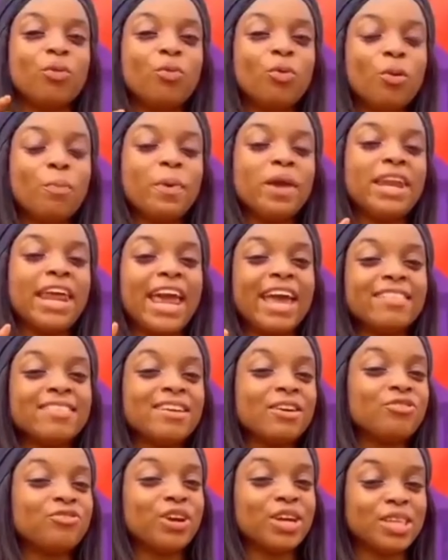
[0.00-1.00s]
a whooping
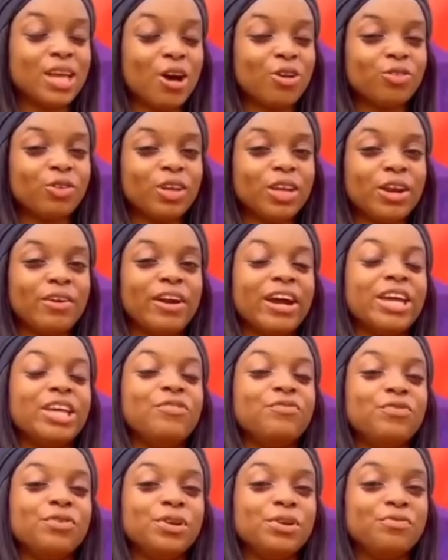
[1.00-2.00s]
800,000 naira if
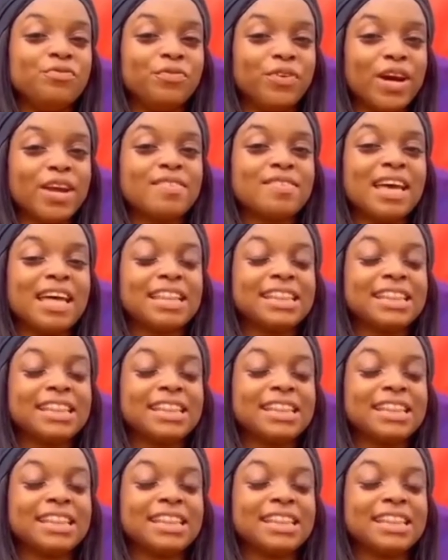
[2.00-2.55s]
you invest